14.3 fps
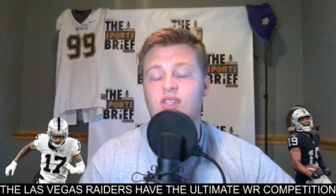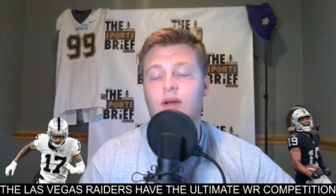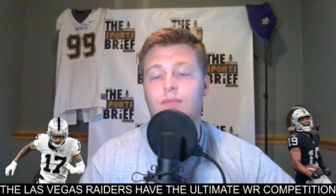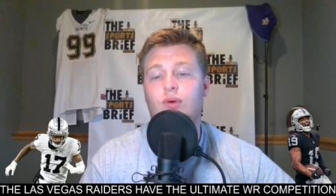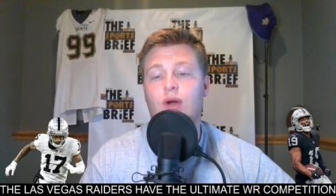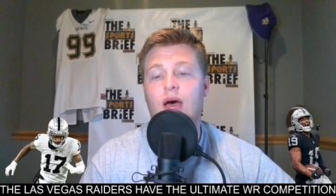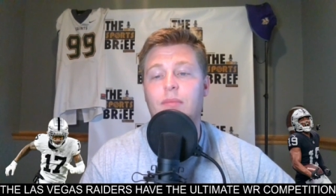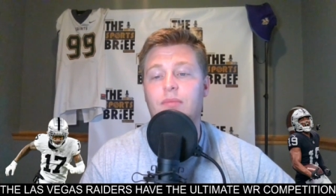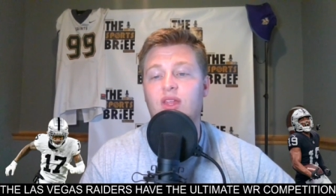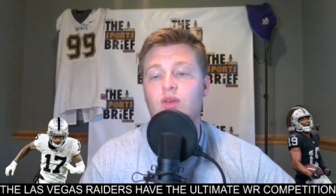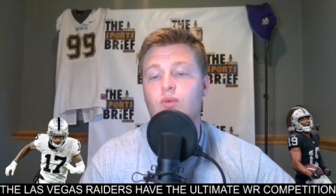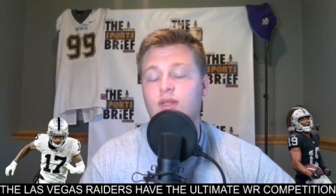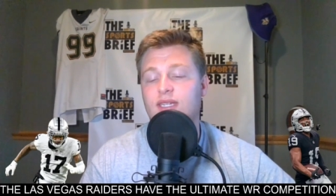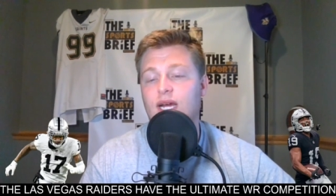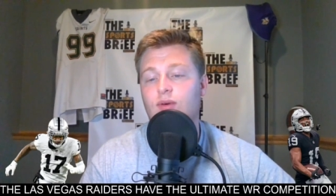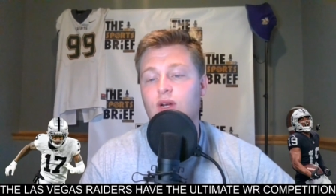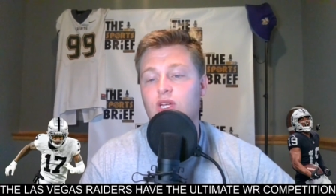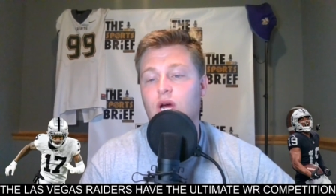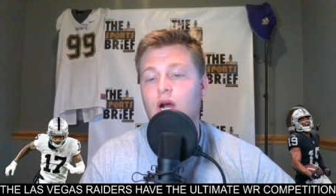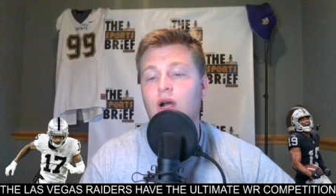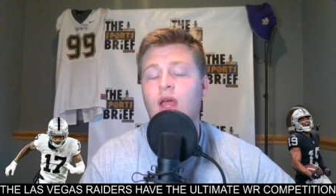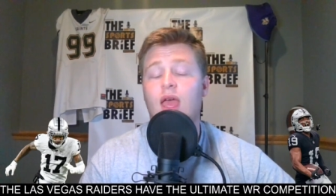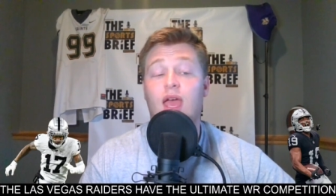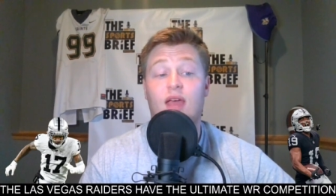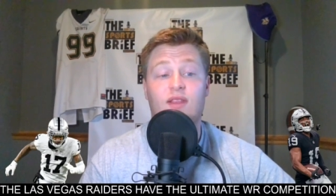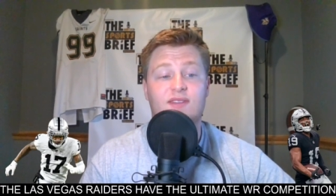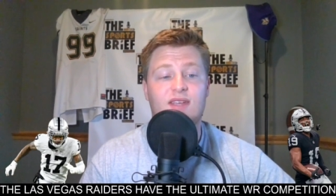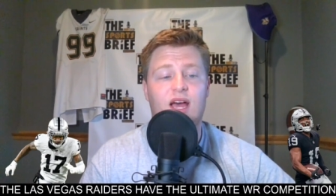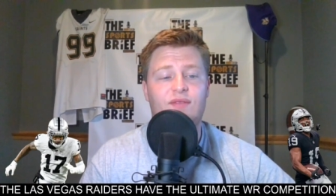They're probably with Derek Carr and
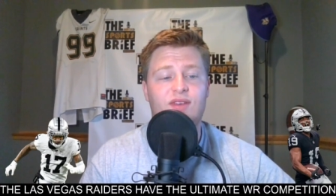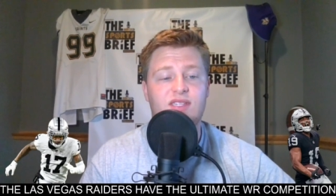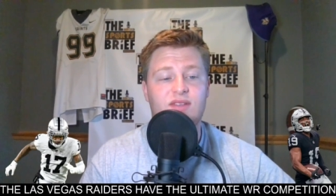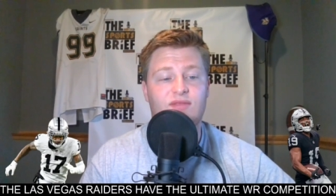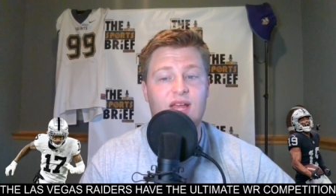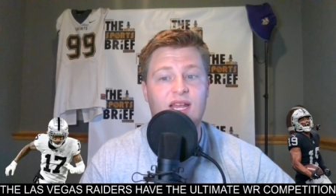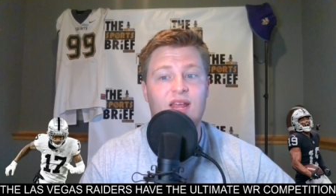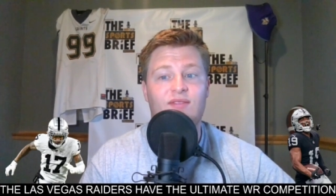this offensive line.